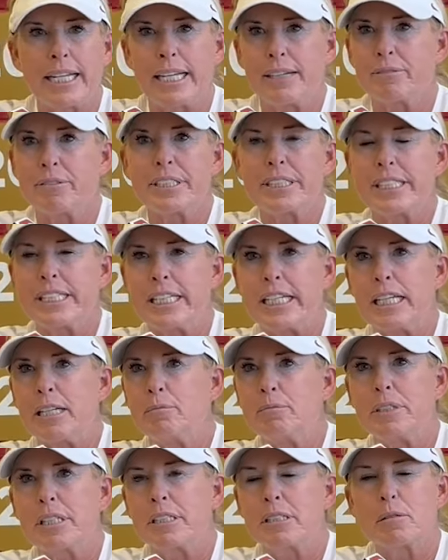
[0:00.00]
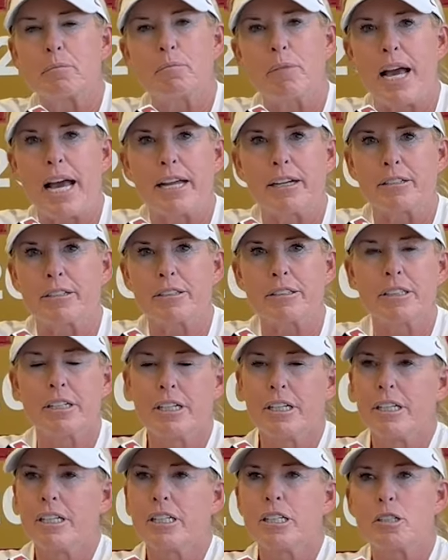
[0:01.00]
every team, doesn't matter.
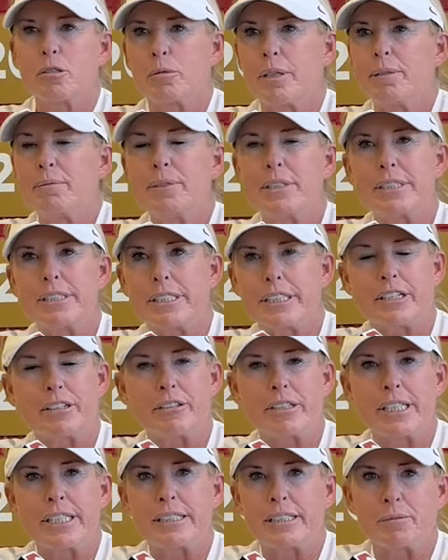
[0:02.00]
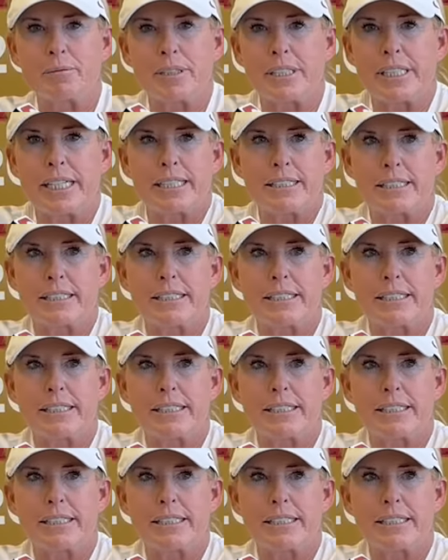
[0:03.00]
Sweep the series. I mean, that's